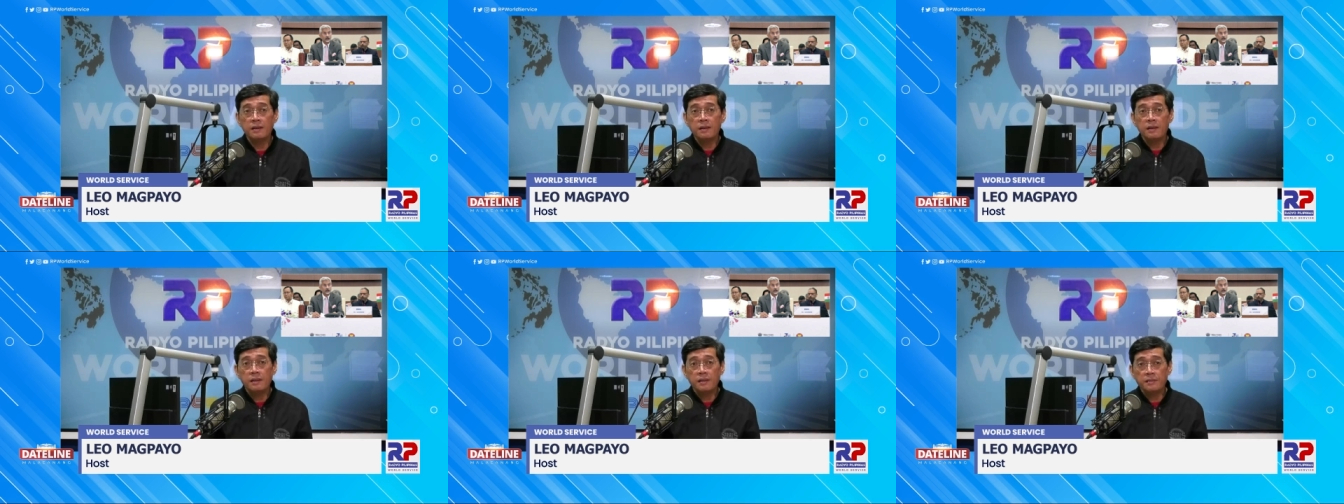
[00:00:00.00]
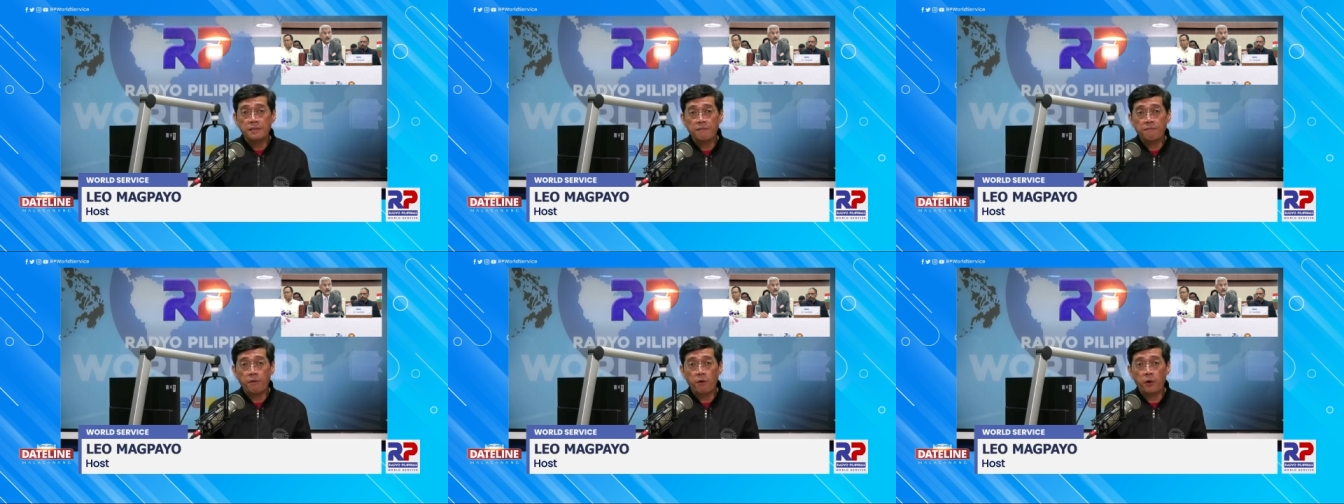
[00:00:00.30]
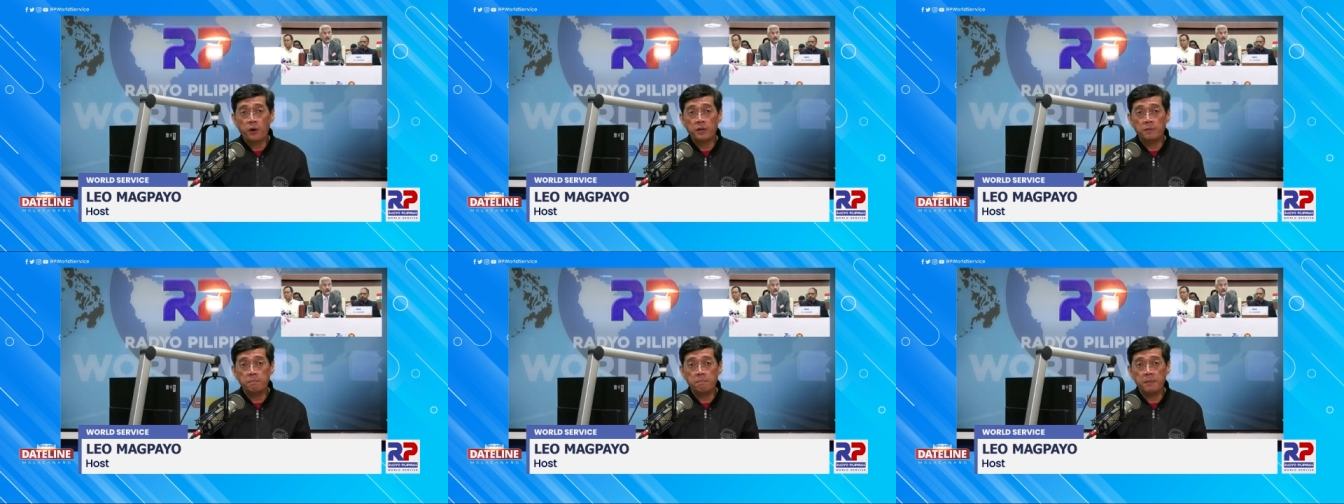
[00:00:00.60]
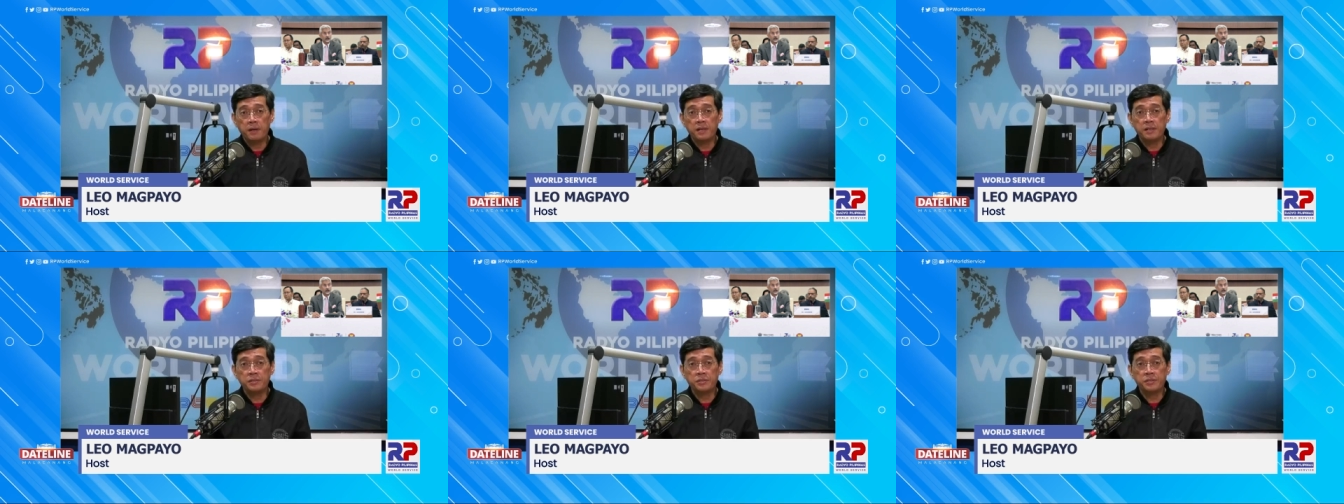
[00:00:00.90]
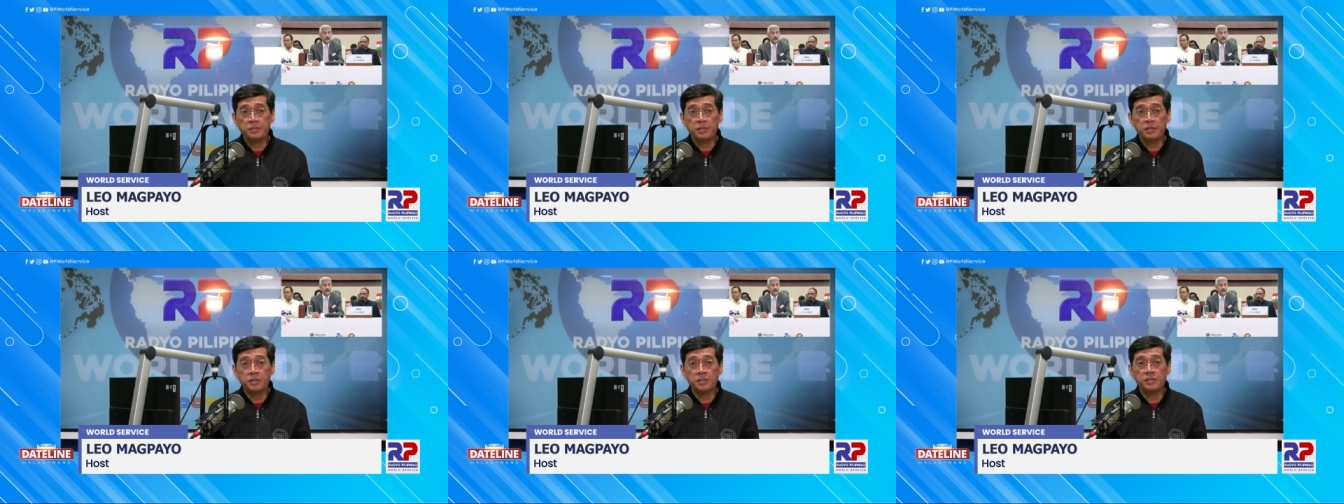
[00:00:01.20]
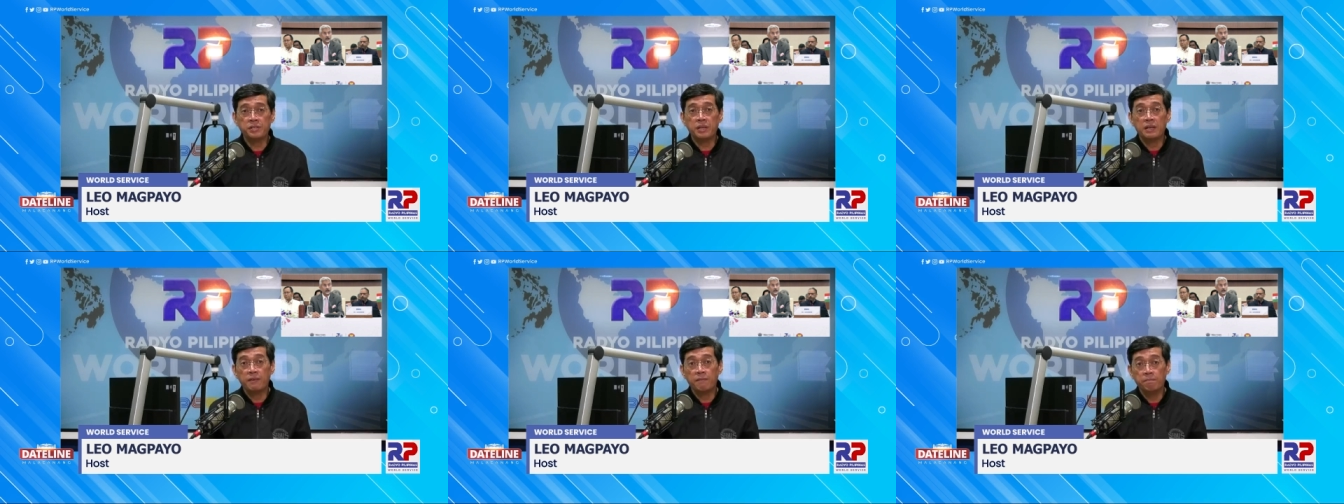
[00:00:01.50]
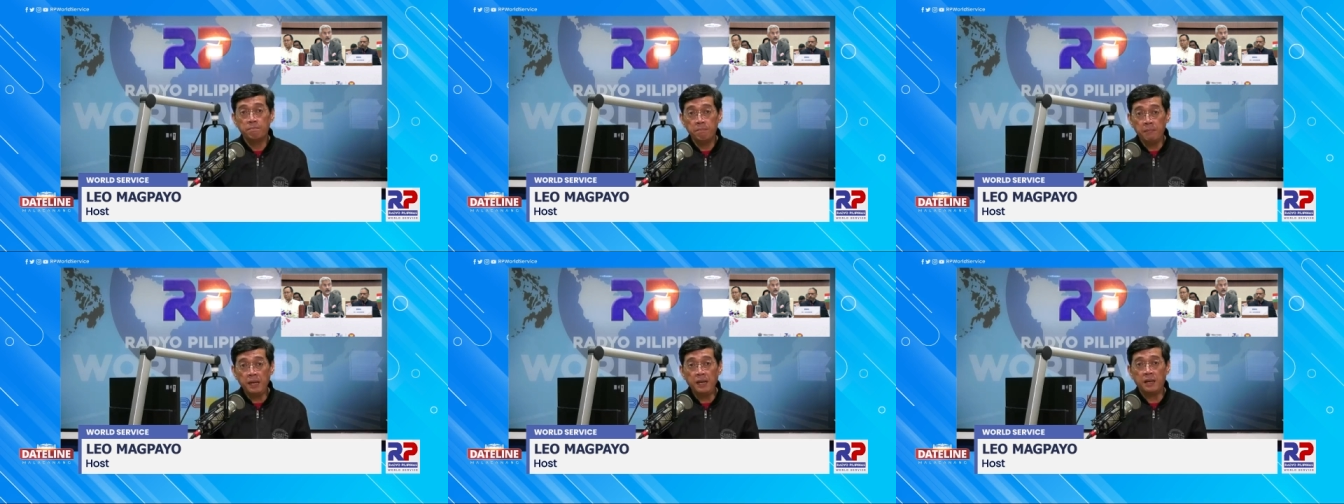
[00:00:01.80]
the foreign minister's
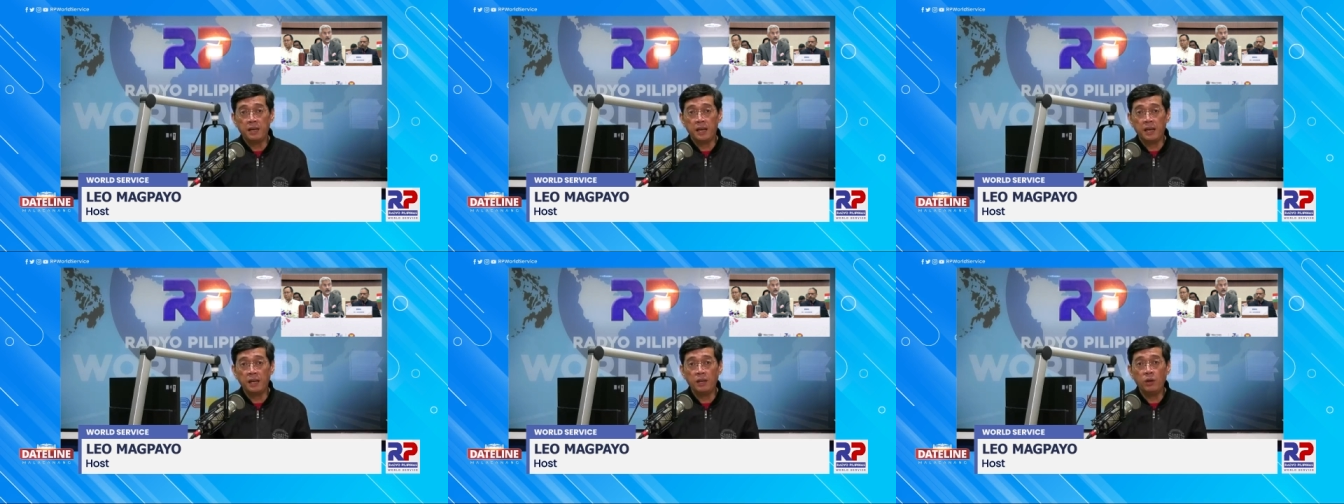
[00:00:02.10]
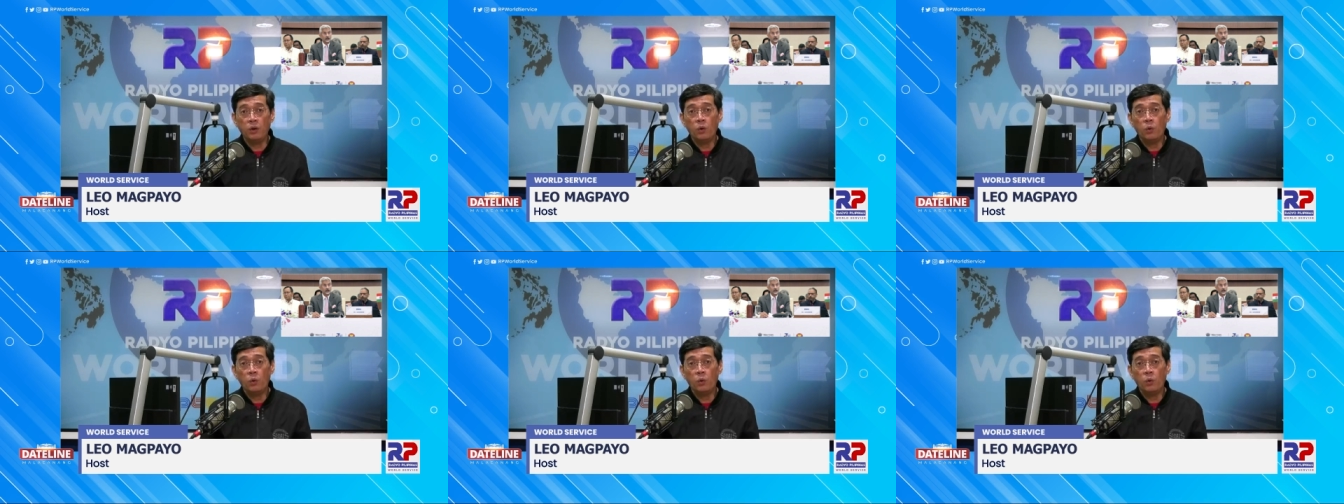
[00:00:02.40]
meeting